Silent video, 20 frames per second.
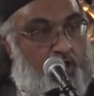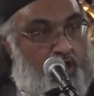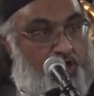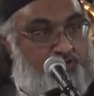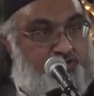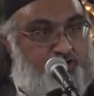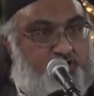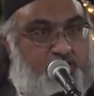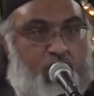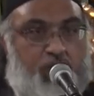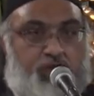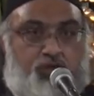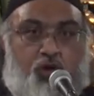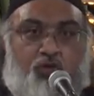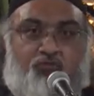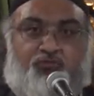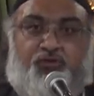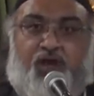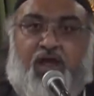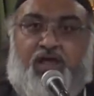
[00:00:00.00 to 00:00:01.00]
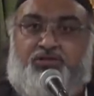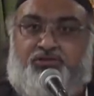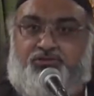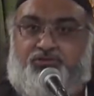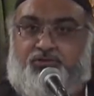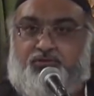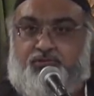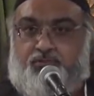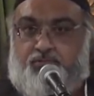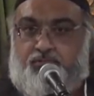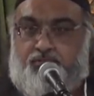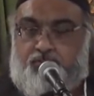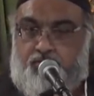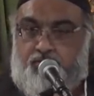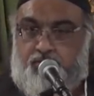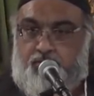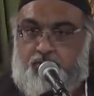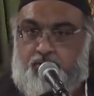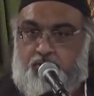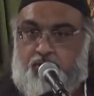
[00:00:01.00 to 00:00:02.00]
Educate your friends.
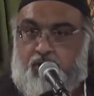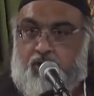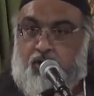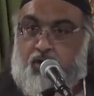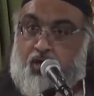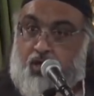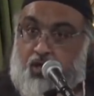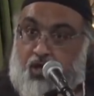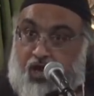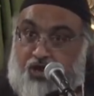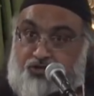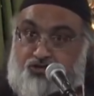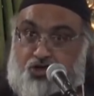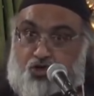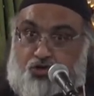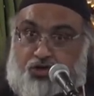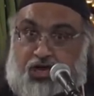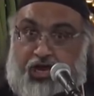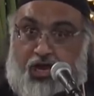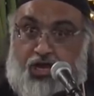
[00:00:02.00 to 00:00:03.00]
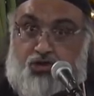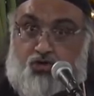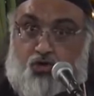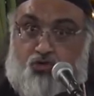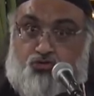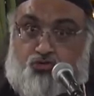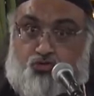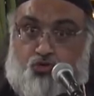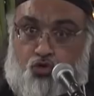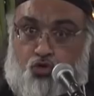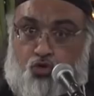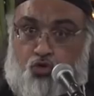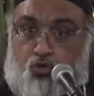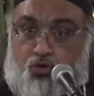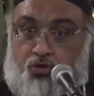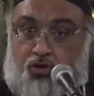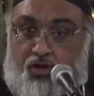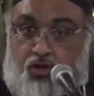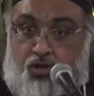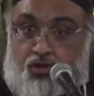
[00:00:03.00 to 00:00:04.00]
Educate your
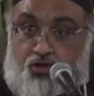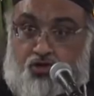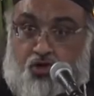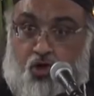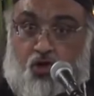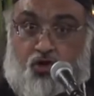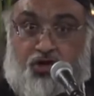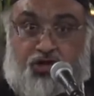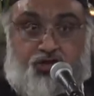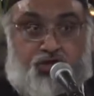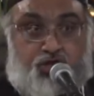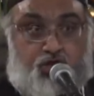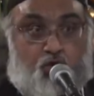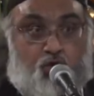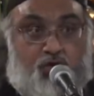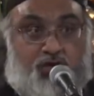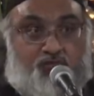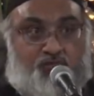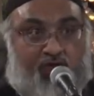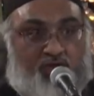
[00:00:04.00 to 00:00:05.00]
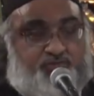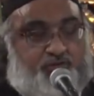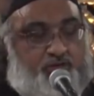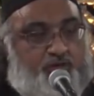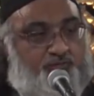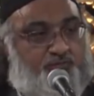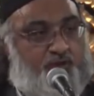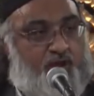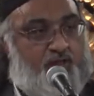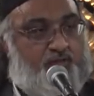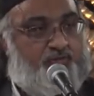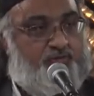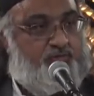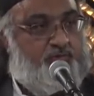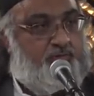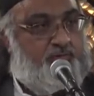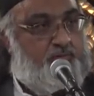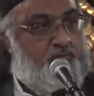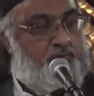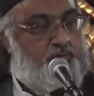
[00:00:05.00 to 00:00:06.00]
school, college, university
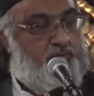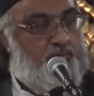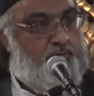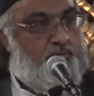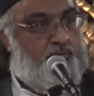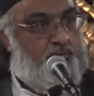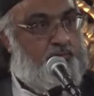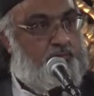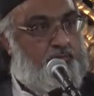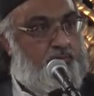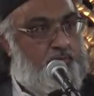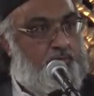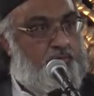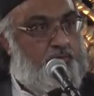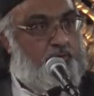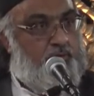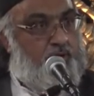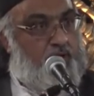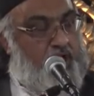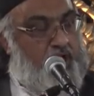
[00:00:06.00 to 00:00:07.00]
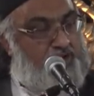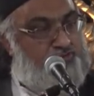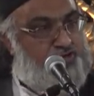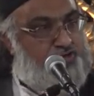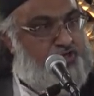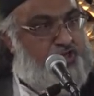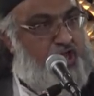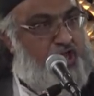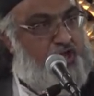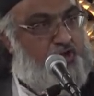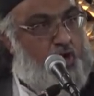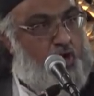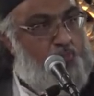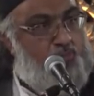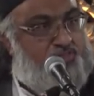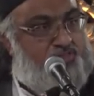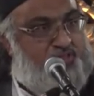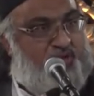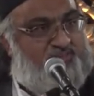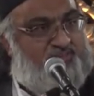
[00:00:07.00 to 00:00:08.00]
friends. Educate your
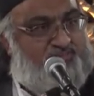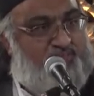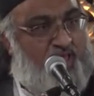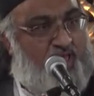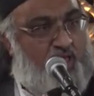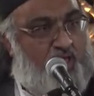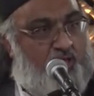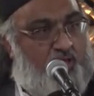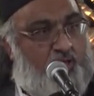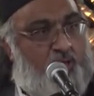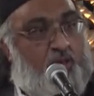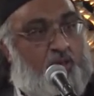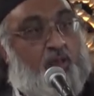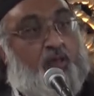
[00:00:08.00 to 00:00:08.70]
madrasa,